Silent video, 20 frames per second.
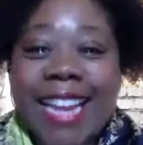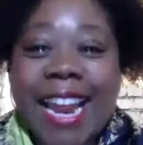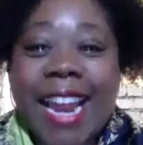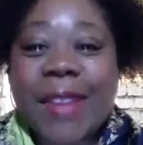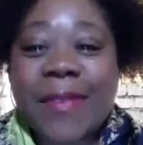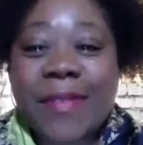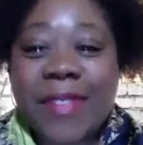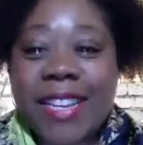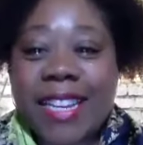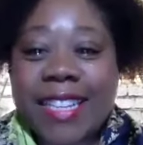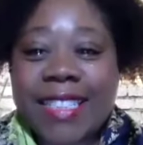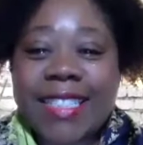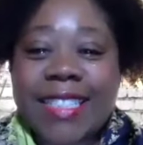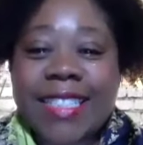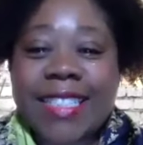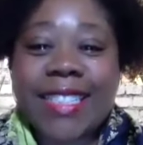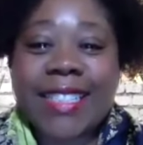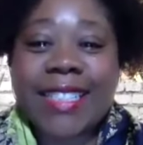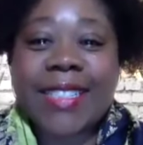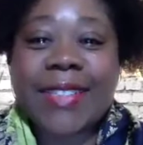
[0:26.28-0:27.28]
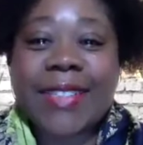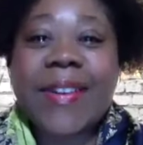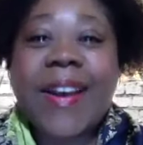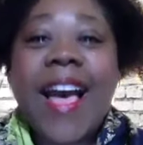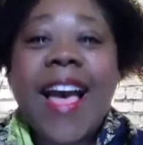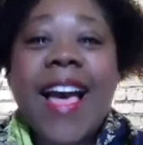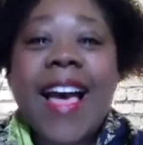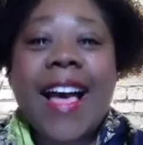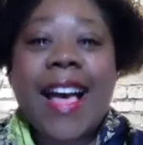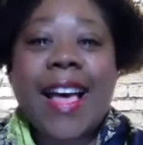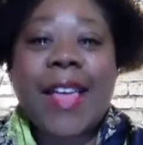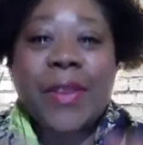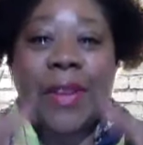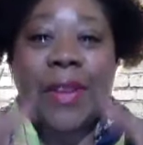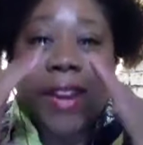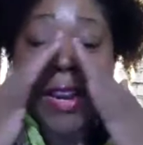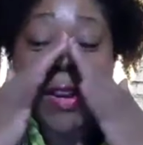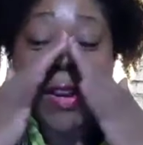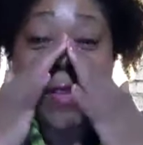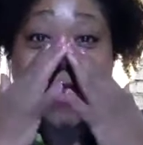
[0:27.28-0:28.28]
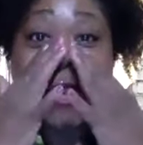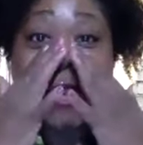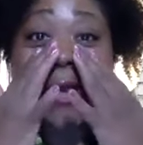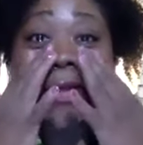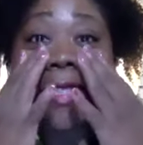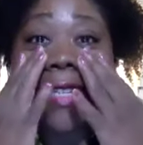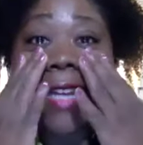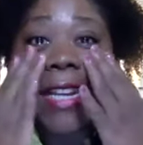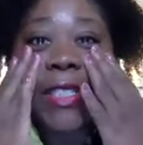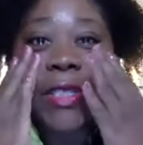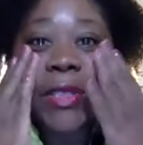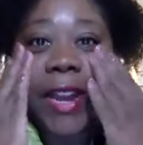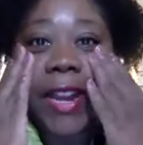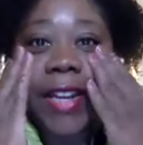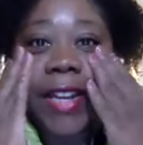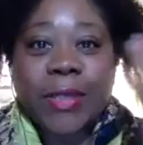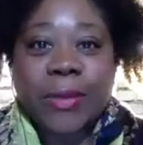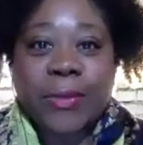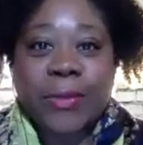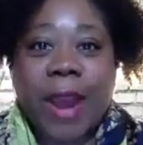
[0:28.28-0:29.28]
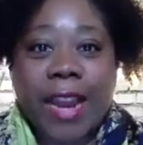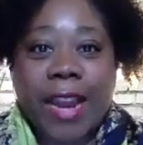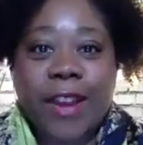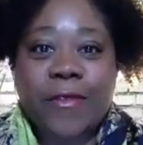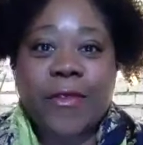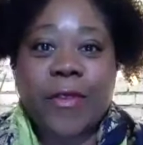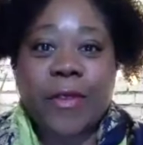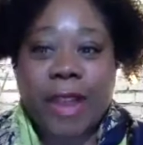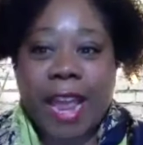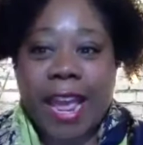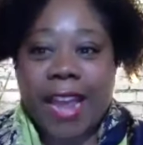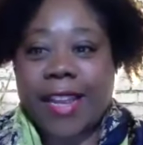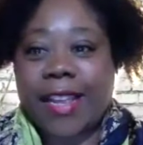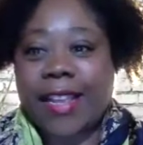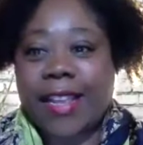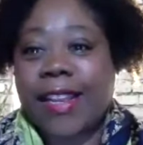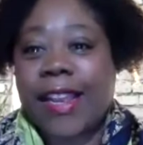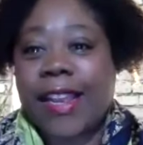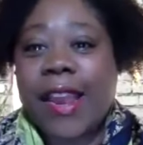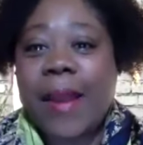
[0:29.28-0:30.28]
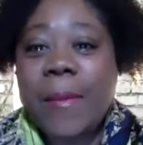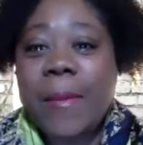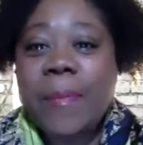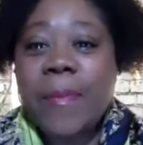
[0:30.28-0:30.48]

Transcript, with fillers: I even listened to other interviews and I tried to write it phonetically.